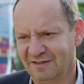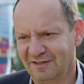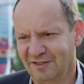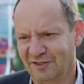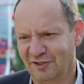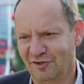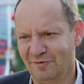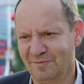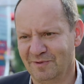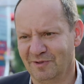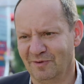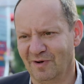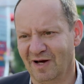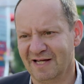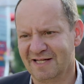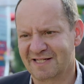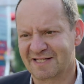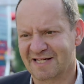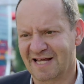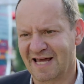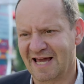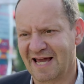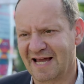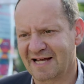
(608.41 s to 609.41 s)
The Human
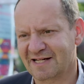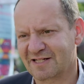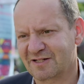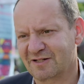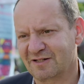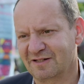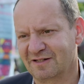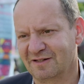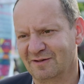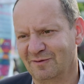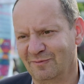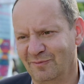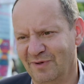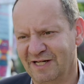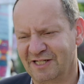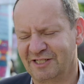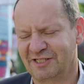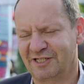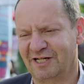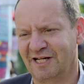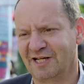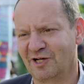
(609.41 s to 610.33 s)
Rights Act, which